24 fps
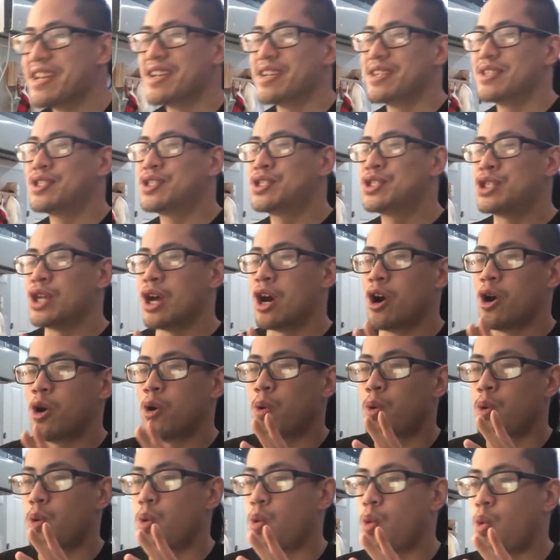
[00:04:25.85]

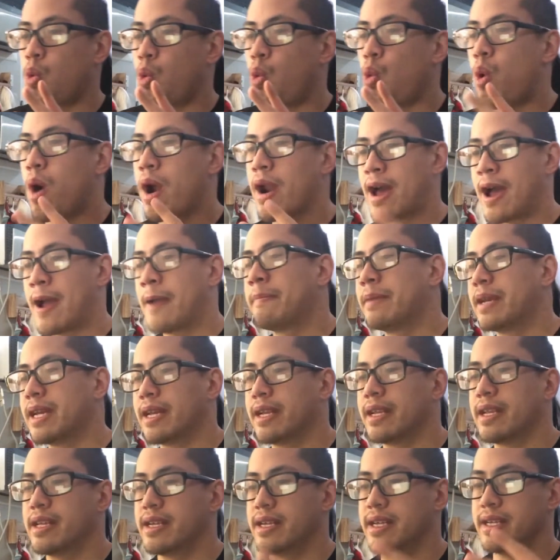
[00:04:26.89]
So what I
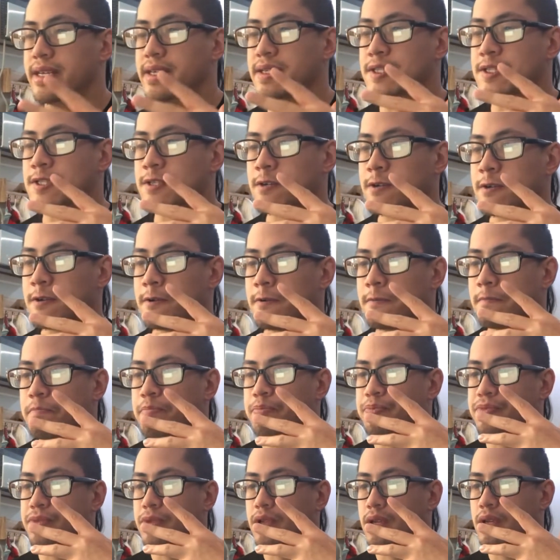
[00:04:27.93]
mean is,
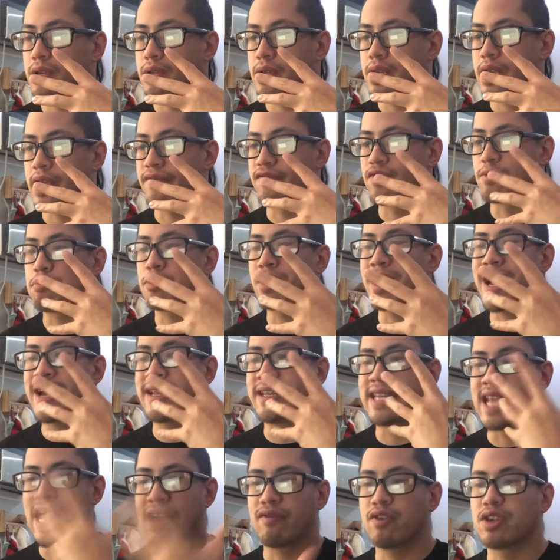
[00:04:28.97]
if your
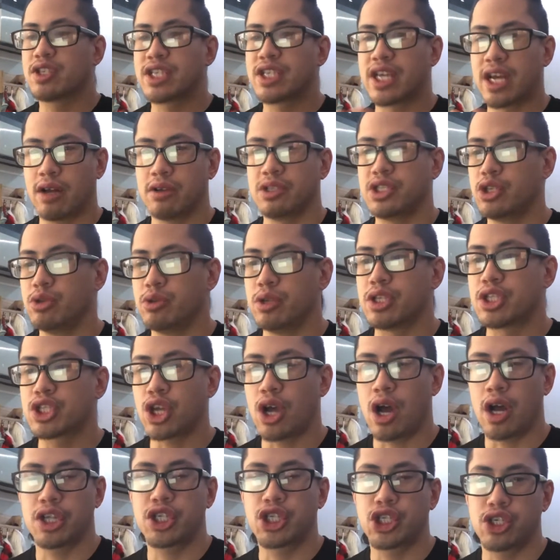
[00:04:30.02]
plan never tells you to
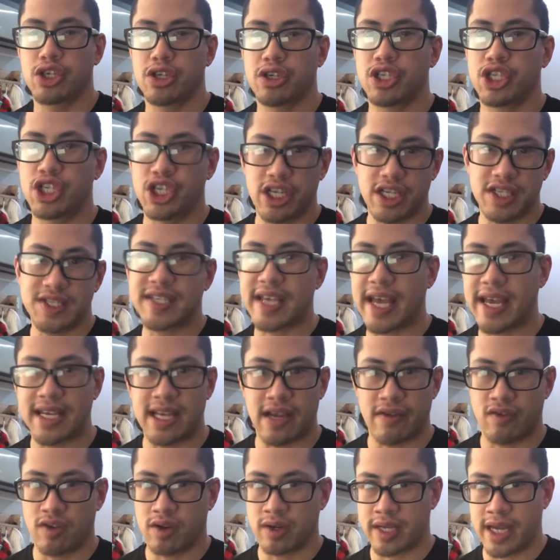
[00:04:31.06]
touch cheesecake
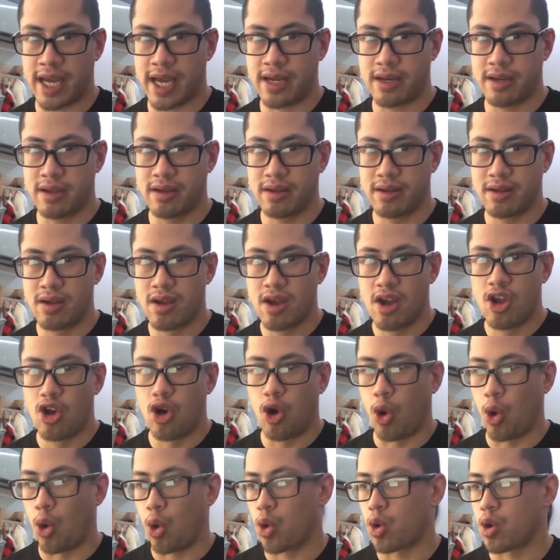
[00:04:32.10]
ever again,
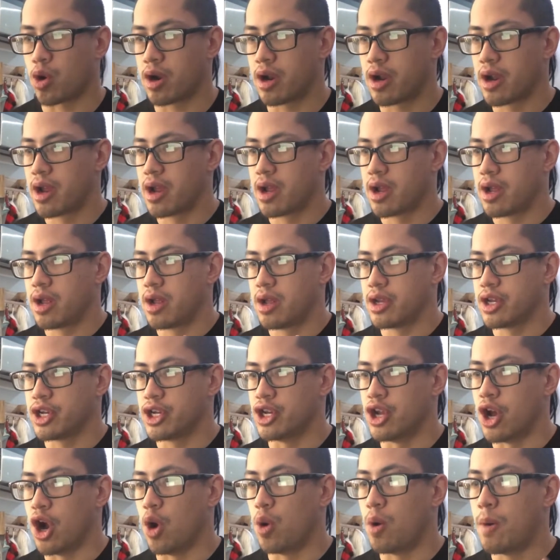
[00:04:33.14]
or, you
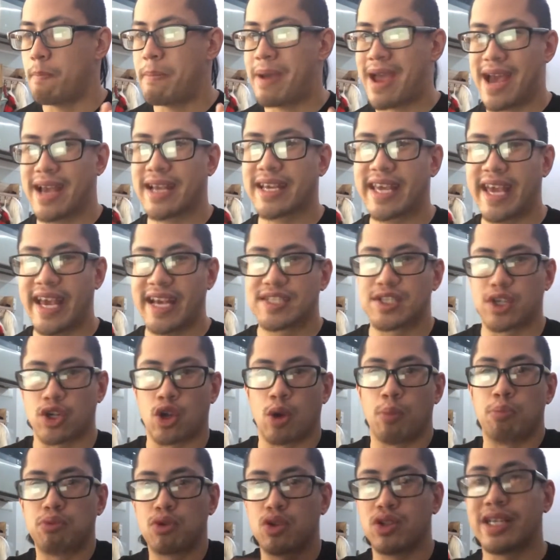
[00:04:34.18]
know, pancakes are
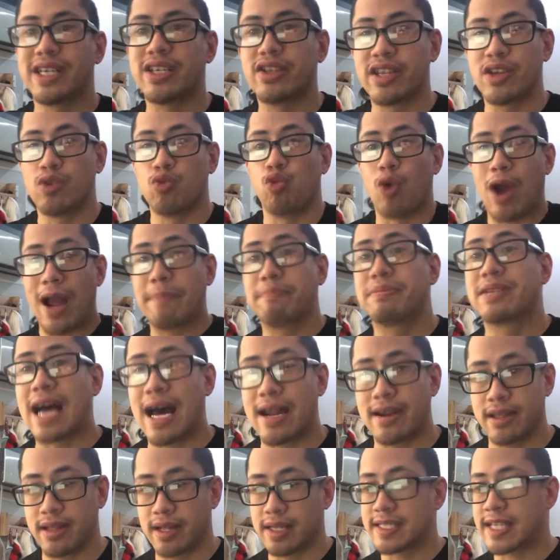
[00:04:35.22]
completely wiped
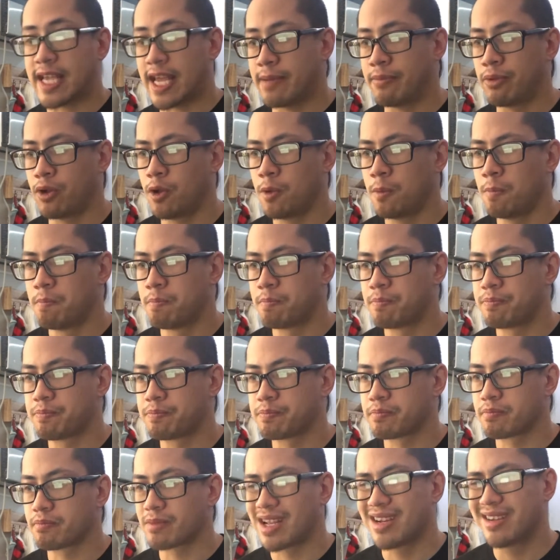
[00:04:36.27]
out of the table,
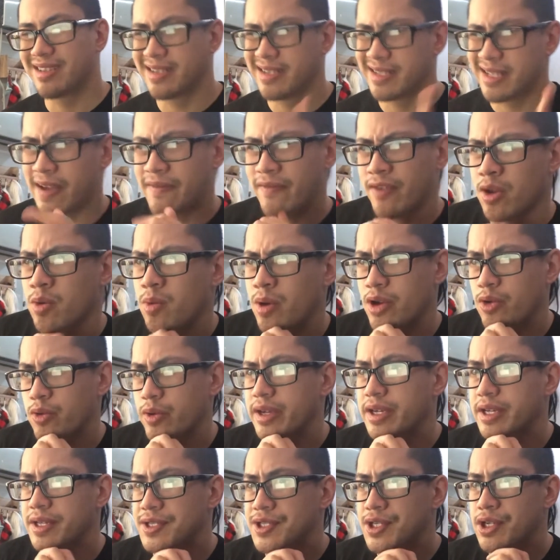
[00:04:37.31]
you definitely want to
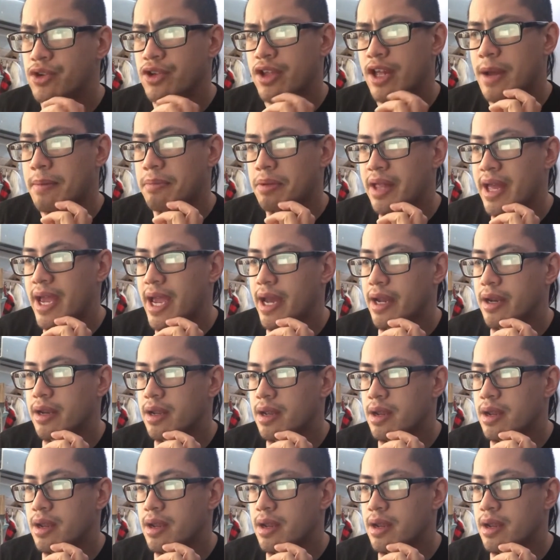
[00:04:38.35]
reconsider that plan.